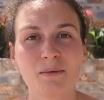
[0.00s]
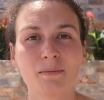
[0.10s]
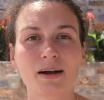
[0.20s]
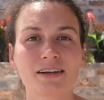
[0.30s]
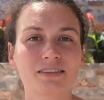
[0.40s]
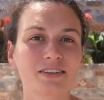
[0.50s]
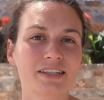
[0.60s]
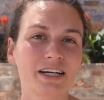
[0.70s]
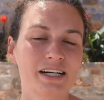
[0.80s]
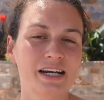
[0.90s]
because also
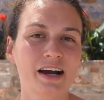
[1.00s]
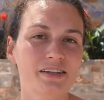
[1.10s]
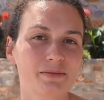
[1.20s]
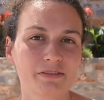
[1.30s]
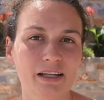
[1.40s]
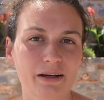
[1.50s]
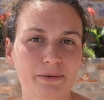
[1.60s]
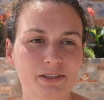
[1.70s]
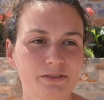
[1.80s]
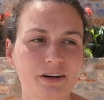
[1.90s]
here he asked me like,
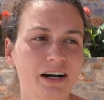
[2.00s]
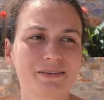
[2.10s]
what's wrong?